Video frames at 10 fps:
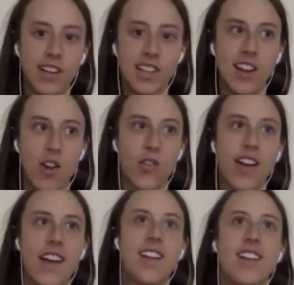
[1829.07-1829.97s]
And I know
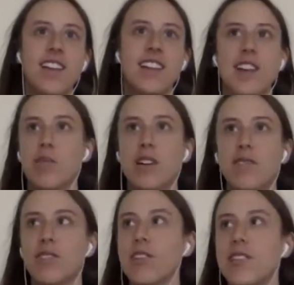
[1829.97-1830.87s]
that like what
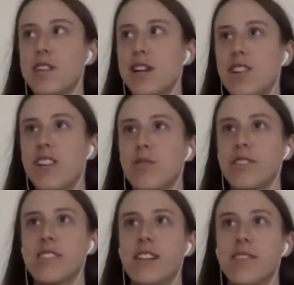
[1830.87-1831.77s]
I've learned and everything
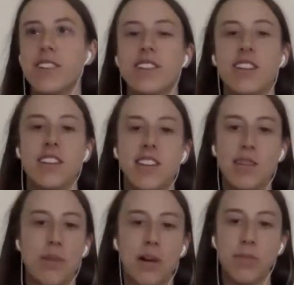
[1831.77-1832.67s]
will definitely
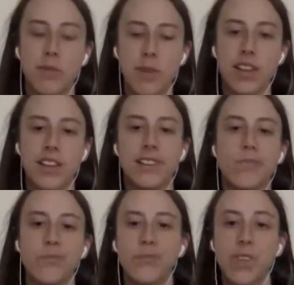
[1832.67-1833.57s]
keep helping me
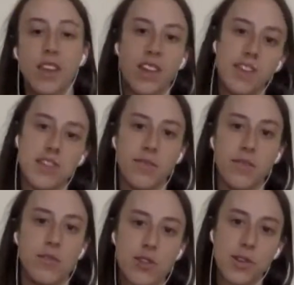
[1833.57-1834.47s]
into the future